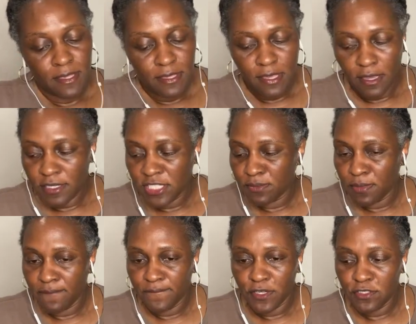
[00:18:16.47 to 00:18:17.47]
Yeah, this is my
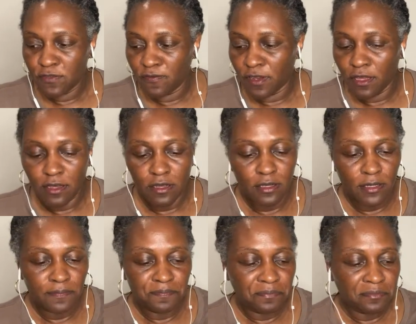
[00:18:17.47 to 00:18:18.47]
first vlog.
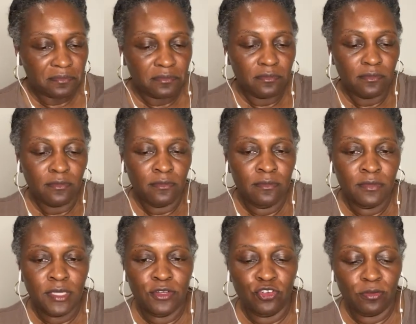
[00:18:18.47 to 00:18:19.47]

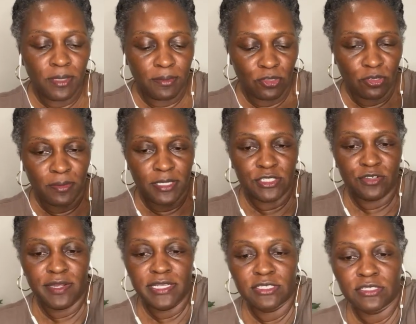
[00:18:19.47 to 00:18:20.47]
Normally I'm doing my
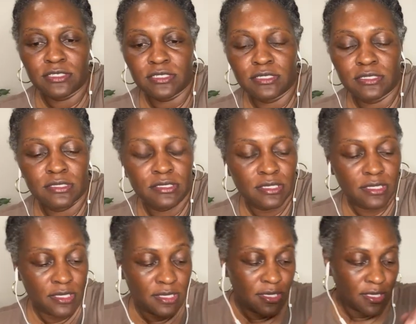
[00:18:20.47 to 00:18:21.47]
scratches,
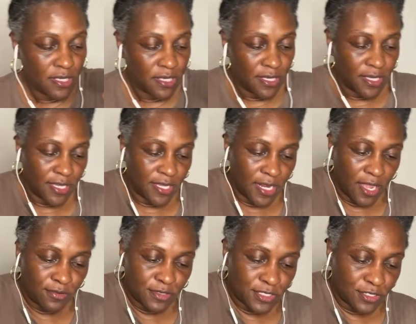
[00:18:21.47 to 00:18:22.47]
and I
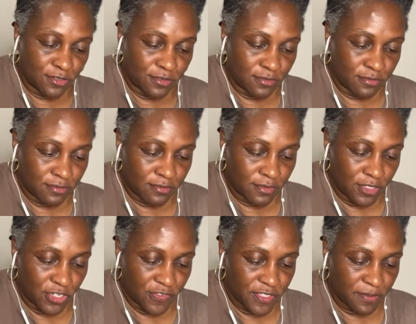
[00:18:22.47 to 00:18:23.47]
was so
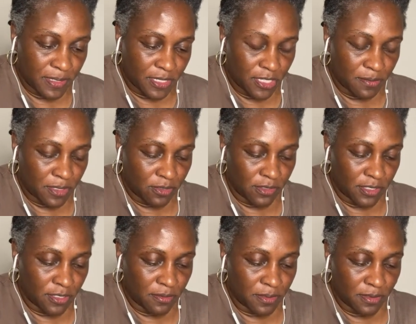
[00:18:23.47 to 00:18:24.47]
nervous about coming on
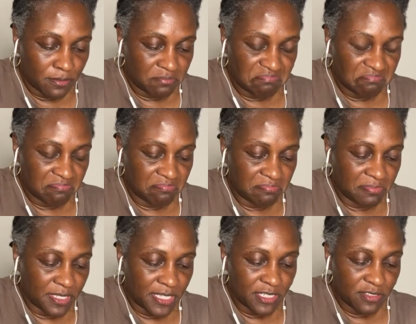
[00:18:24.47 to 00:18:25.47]
here, but
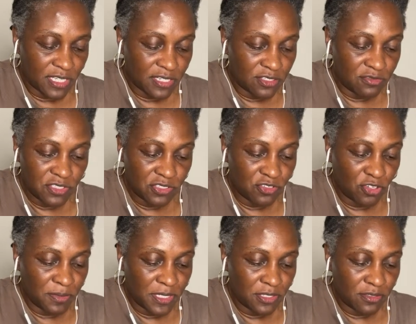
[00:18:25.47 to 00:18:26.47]
Nekey's like, do what you
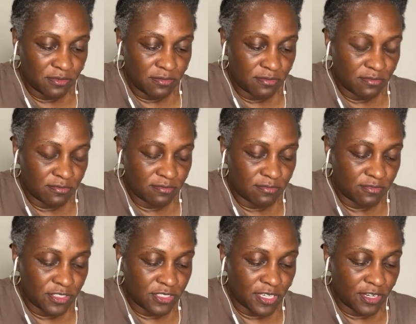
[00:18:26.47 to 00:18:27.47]
normally do,
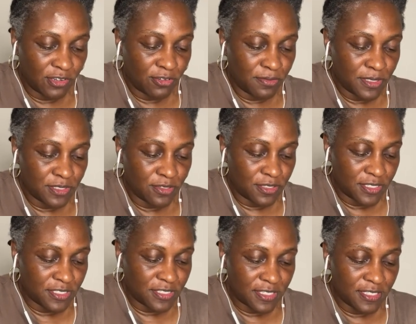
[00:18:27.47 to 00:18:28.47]
which at home. And so this
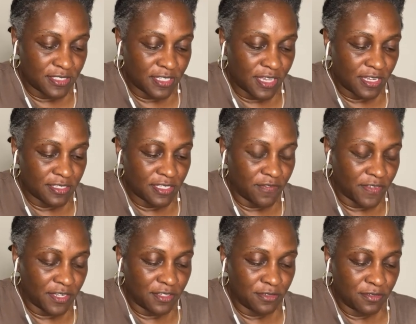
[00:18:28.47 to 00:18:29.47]
is the kind of stuff I
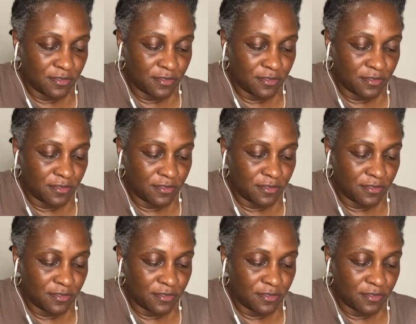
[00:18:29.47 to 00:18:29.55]
do.